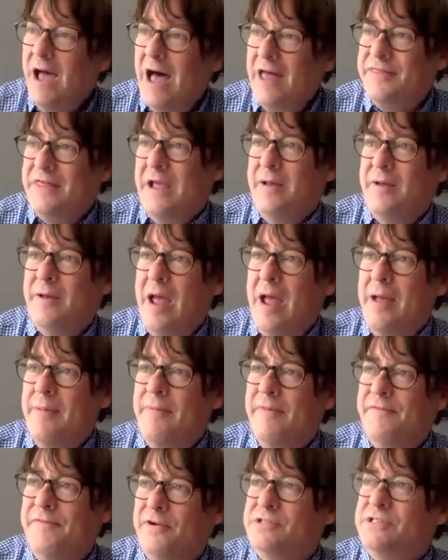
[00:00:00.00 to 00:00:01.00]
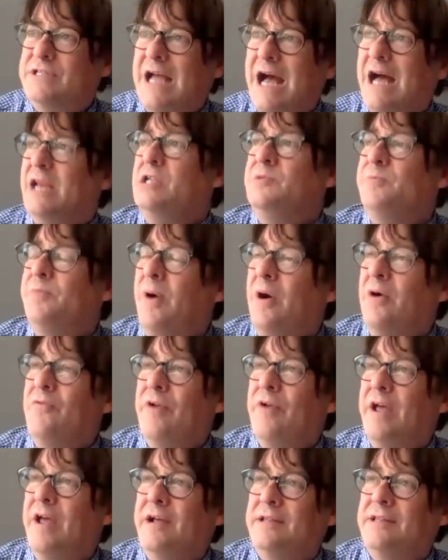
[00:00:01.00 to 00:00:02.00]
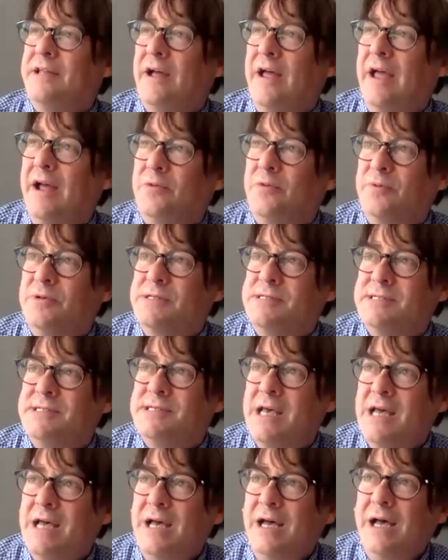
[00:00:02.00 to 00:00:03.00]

I think my first garage punk record I heard was